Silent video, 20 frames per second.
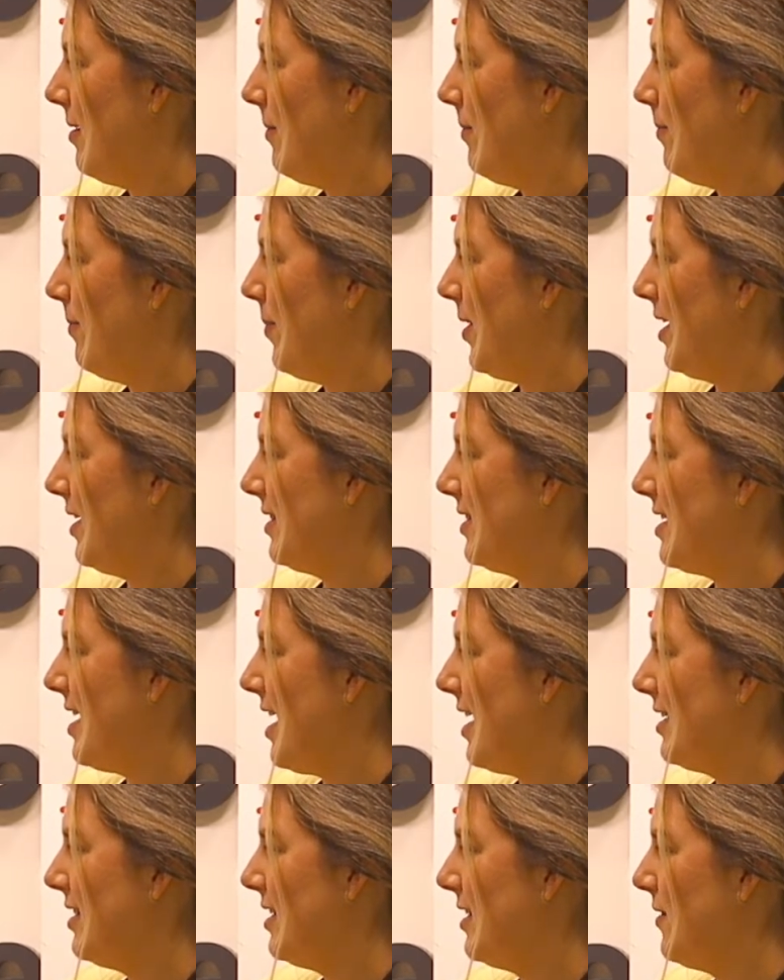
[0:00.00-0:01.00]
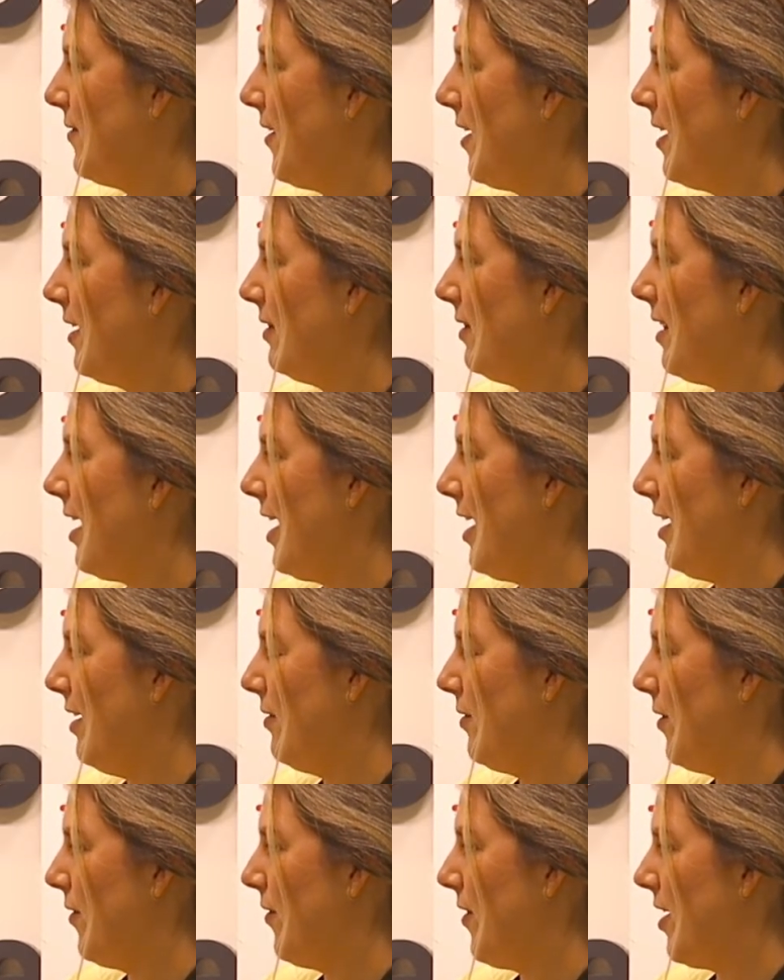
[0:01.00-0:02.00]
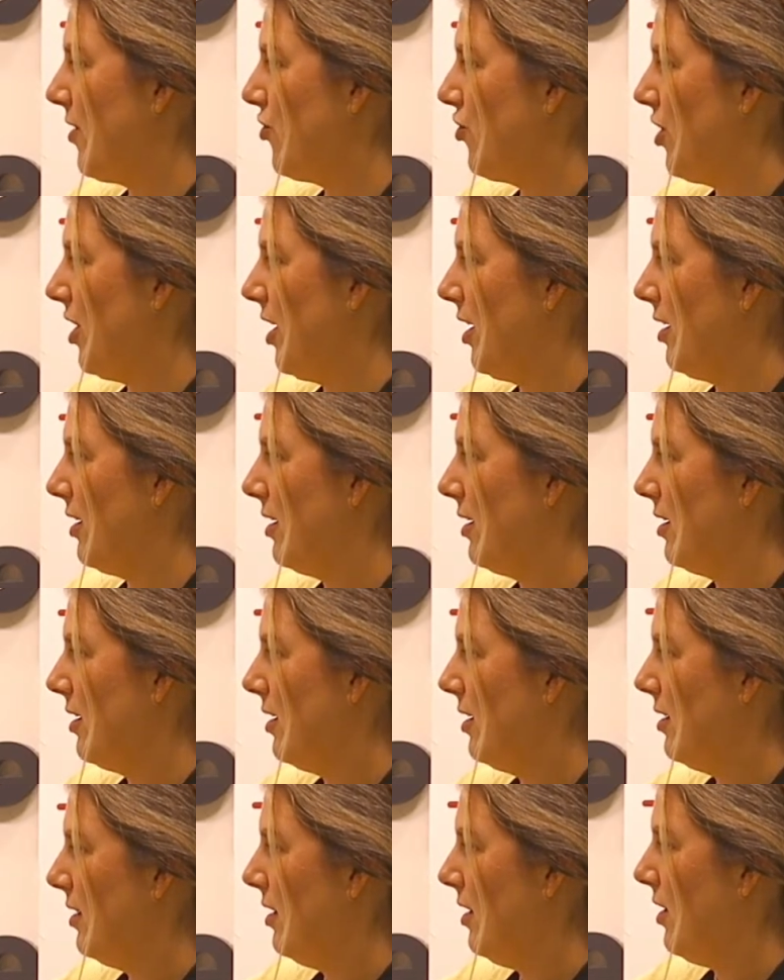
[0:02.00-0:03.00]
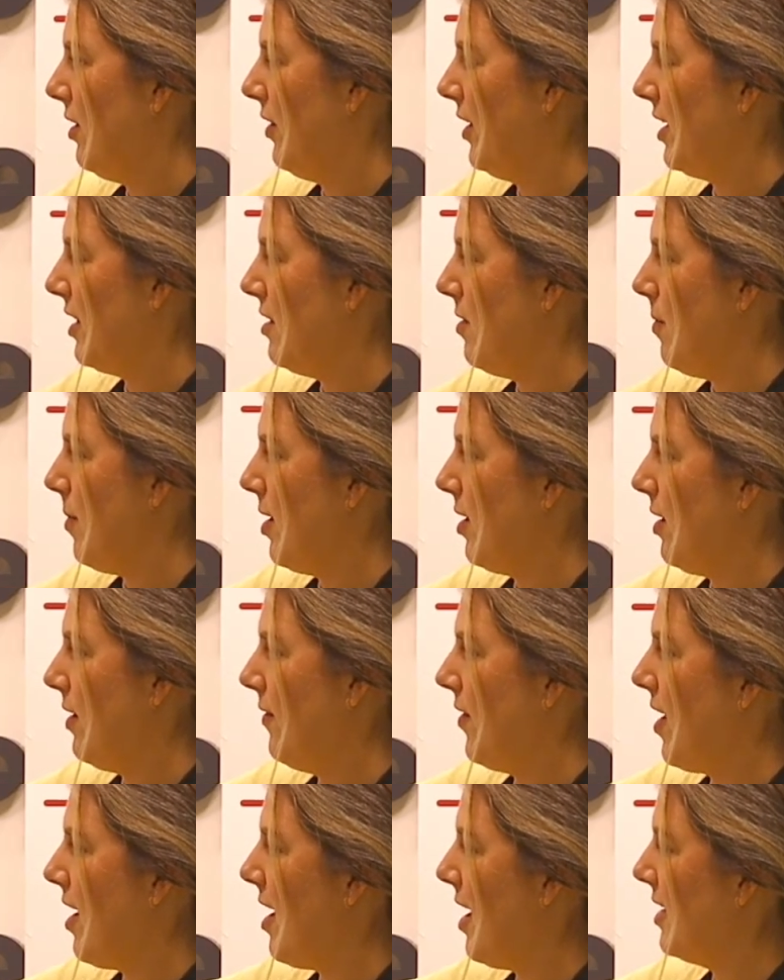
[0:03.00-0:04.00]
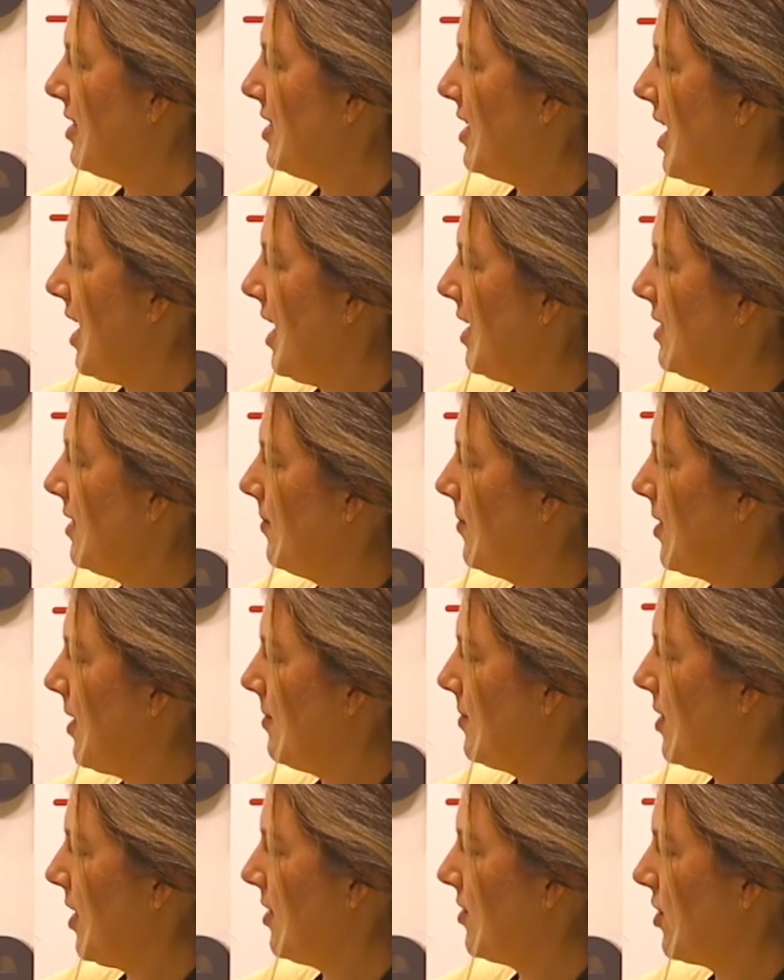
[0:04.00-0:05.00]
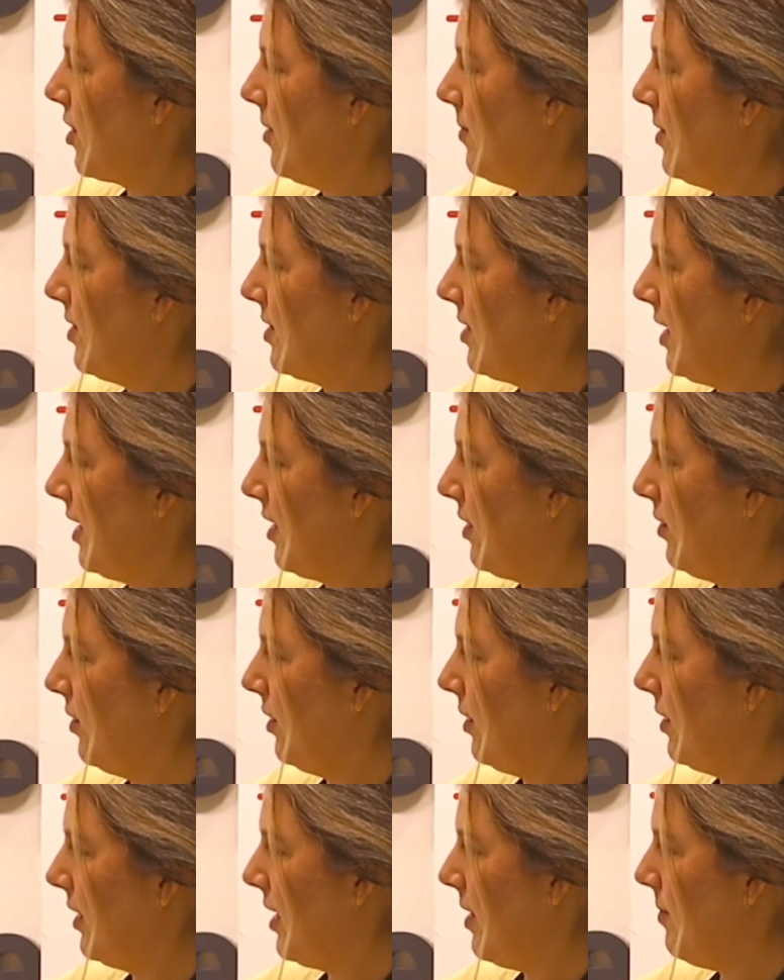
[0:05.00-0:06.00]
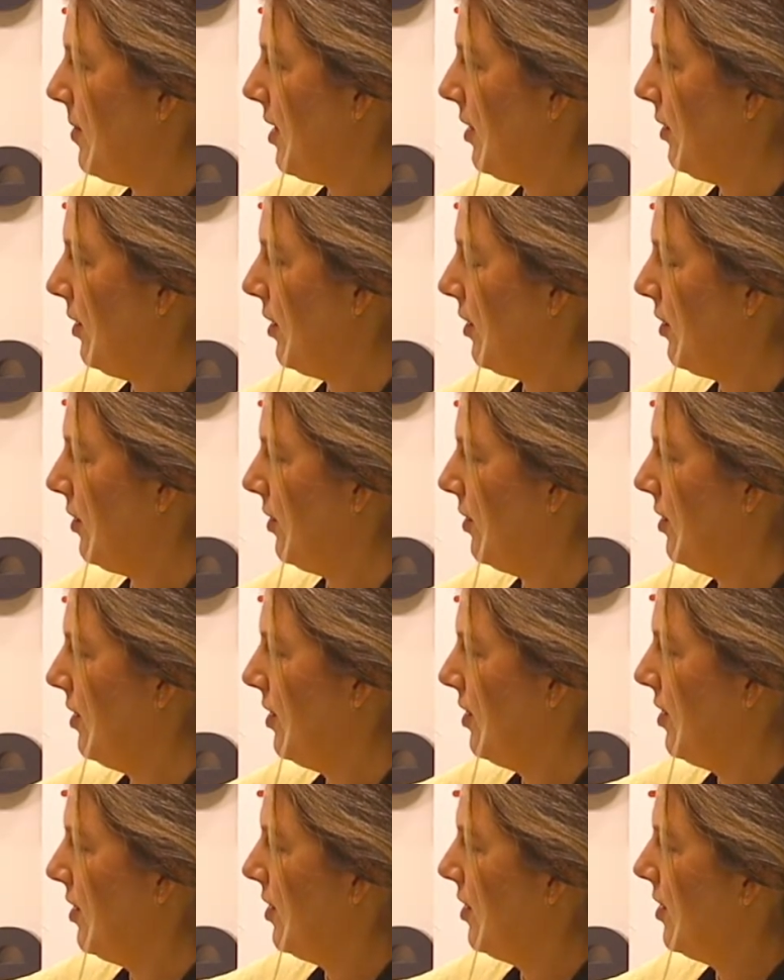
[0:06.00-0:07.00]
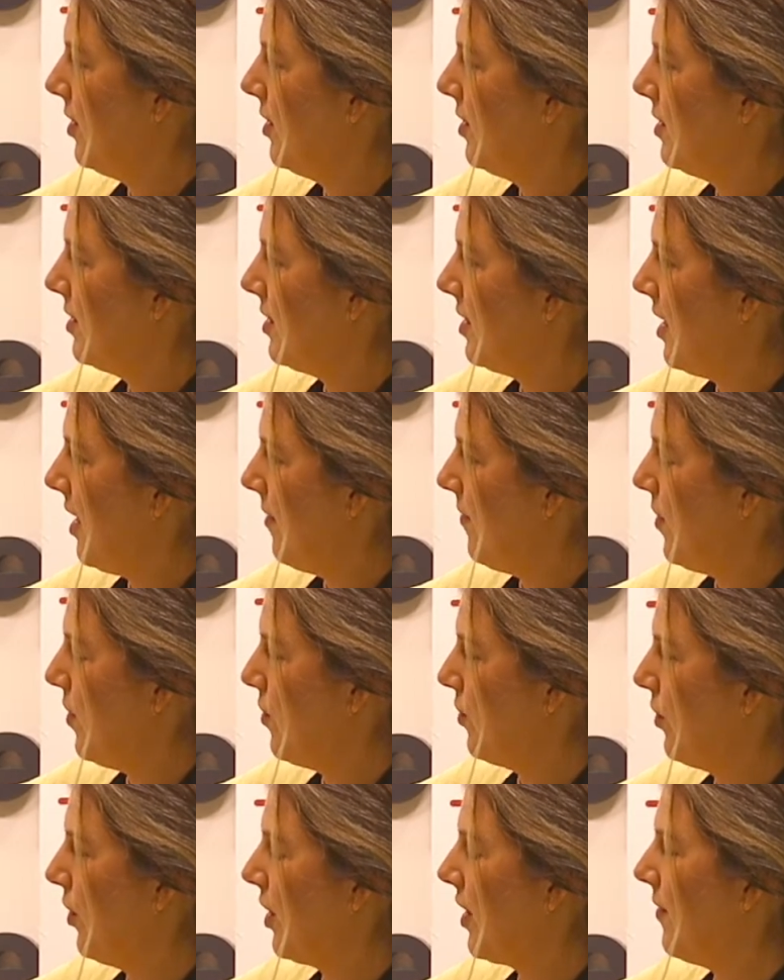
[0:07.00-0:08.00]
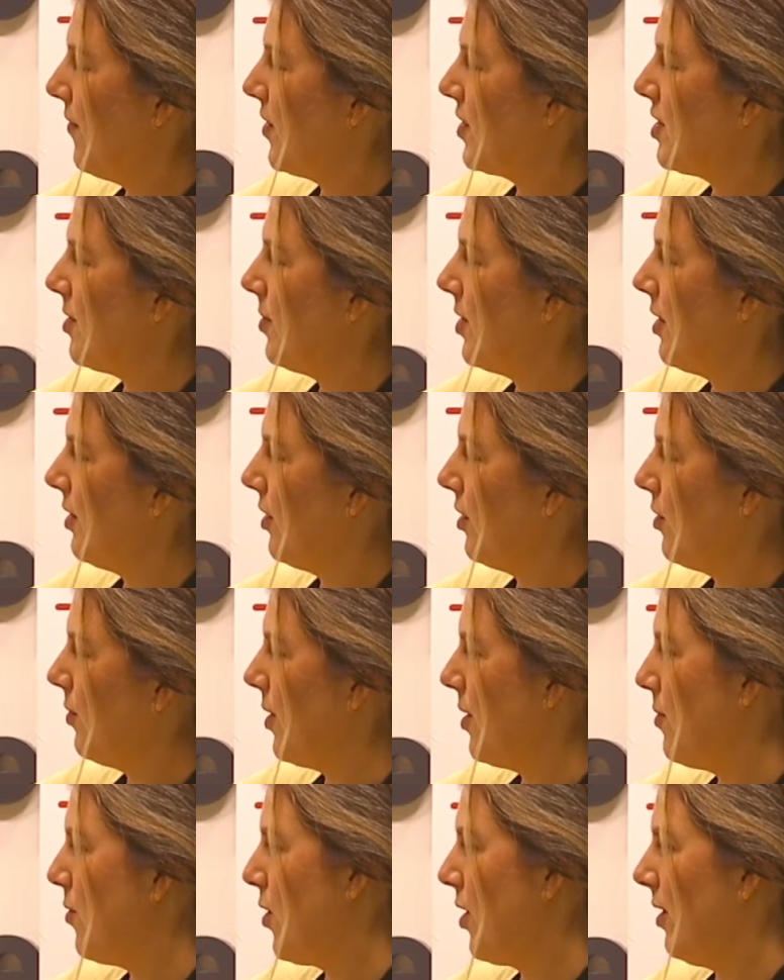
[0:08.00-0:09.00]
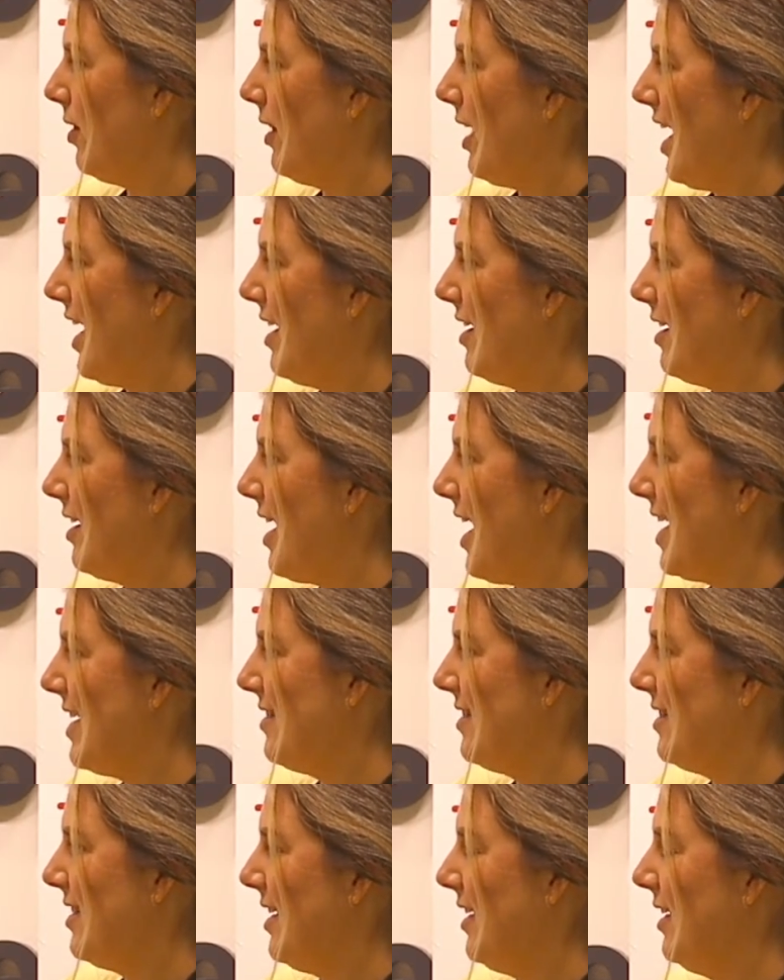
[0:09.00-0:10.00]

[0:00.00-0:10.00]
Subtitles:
But it's nice. It's very light and refreshing. You know, like in the middle of a hot day, sometimes ice cream is like can be a little. If you're looking for something a little bit more light and icy,